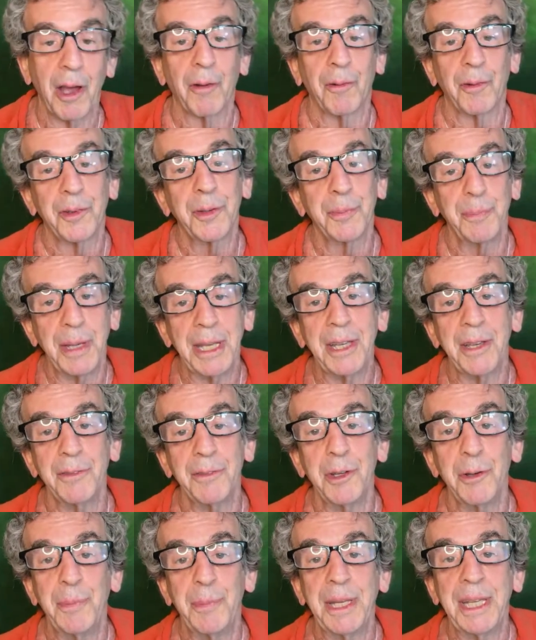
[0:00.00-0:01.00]
speaking of
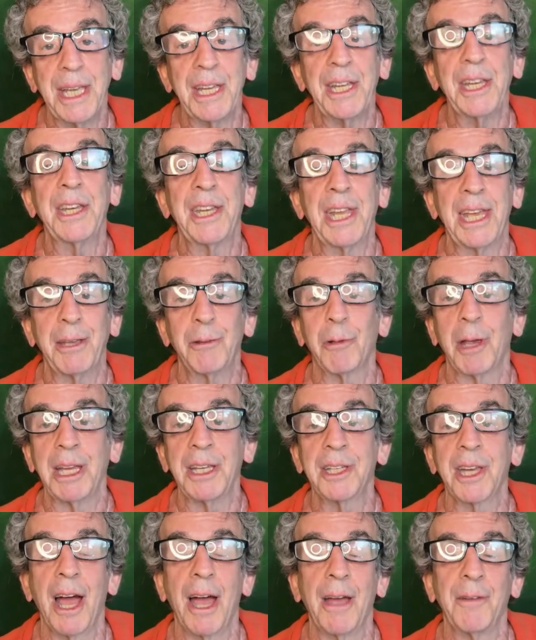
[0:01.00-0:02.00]
new beginnings, a
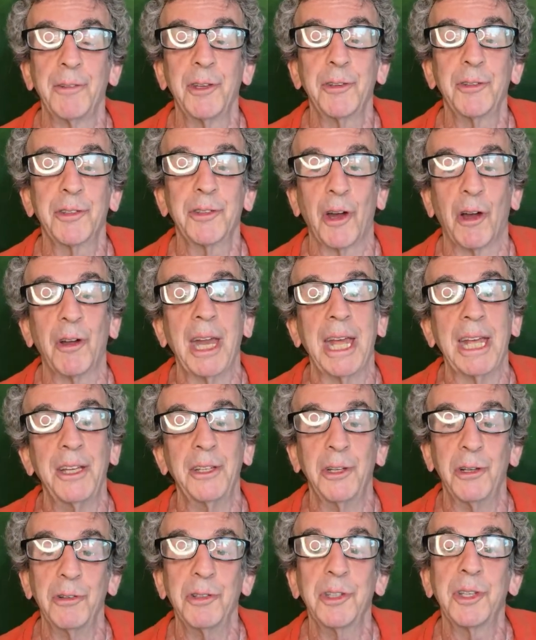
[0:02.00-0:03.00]
great time to start a
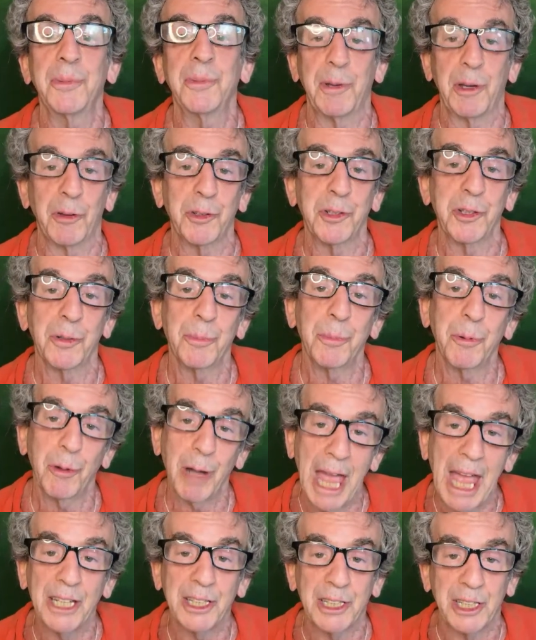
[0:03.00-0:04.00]
new spiritual
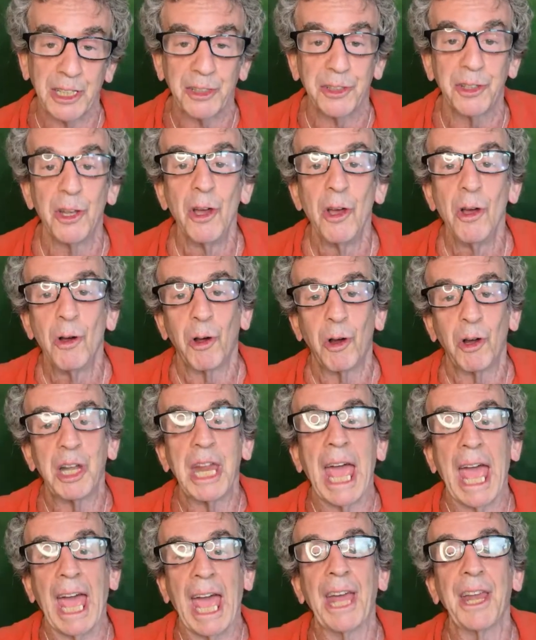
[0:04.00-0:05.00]
practice or to
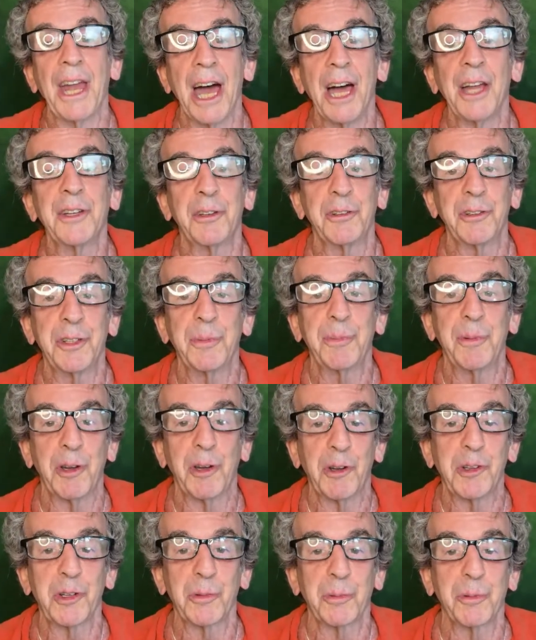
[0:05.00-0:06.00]
add on to a
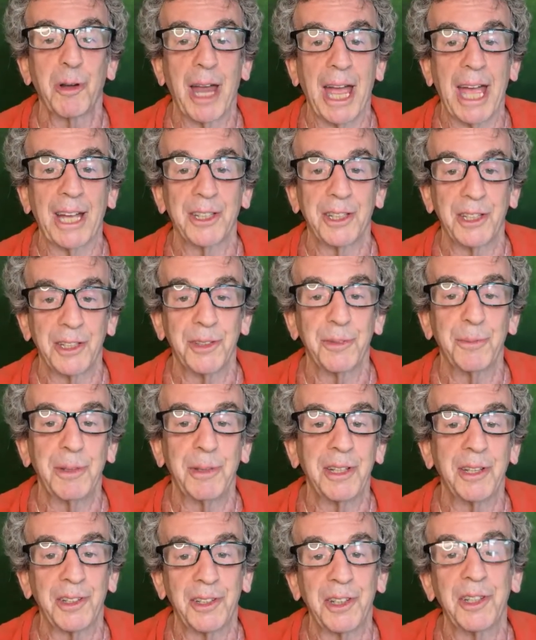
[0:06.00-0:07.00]
spiritual practice,
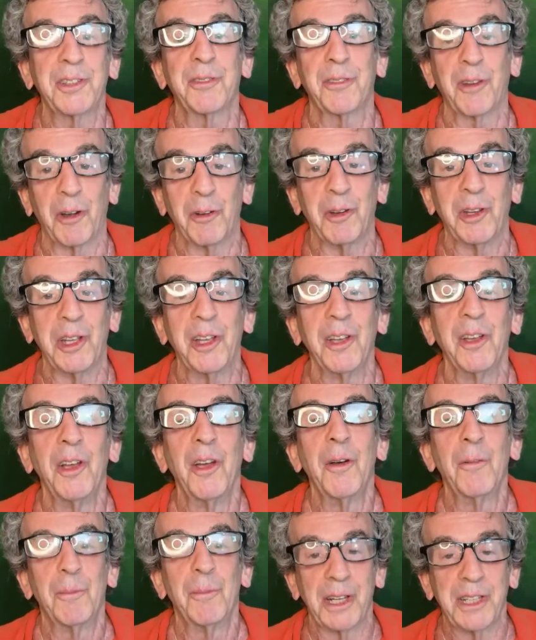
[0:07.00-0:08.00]
because it's very
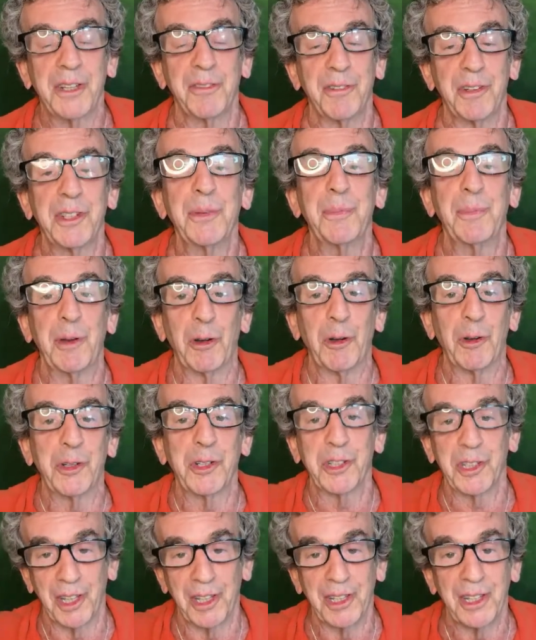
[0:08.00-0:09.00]
much of a
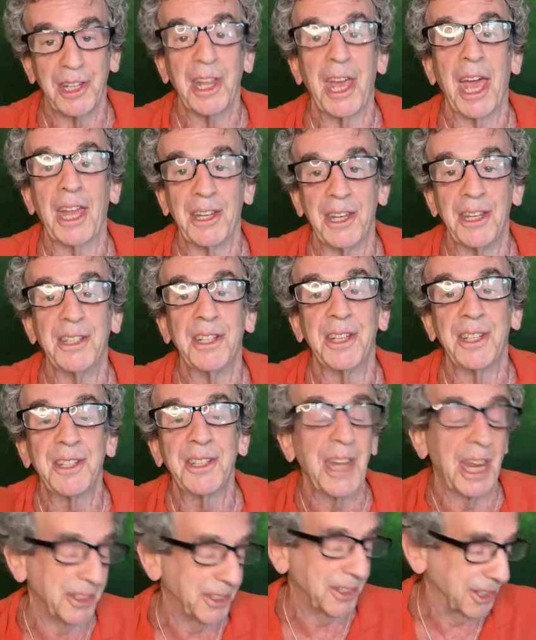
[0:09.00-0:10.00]
spiritual and an
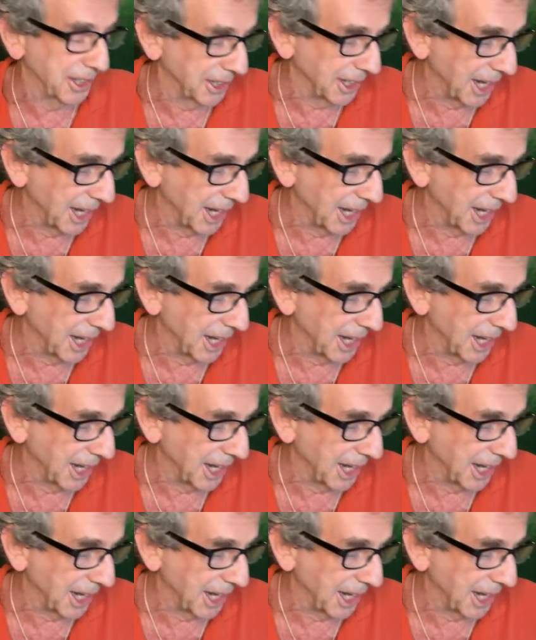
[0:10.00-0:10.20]
ascension